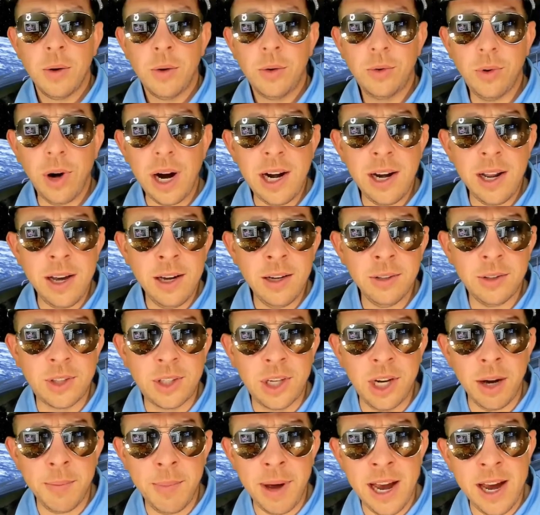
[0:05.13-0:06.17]
Greetings,
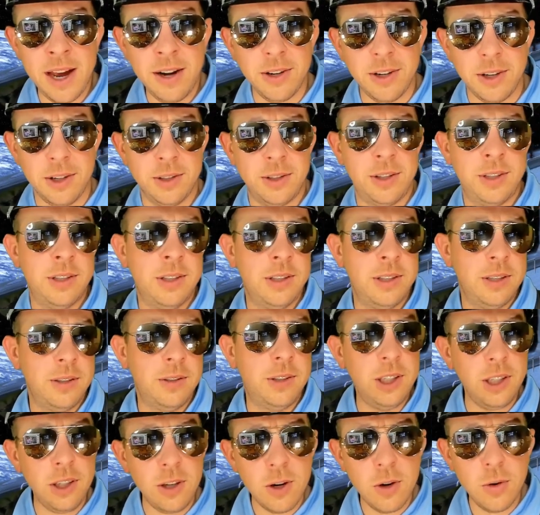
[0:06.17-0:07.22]
Commanders!
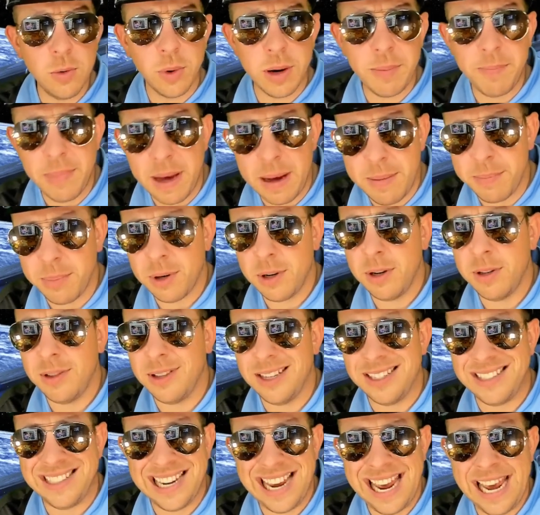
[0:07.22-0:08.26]
Do you remember
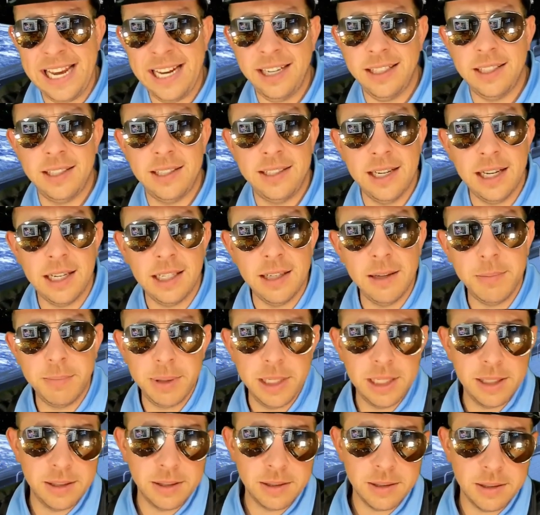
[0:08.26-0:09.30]
the Tank Stella
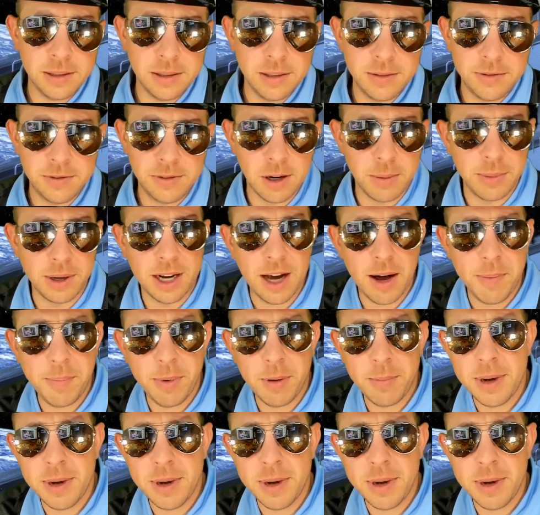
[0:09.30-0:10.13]
build from a couple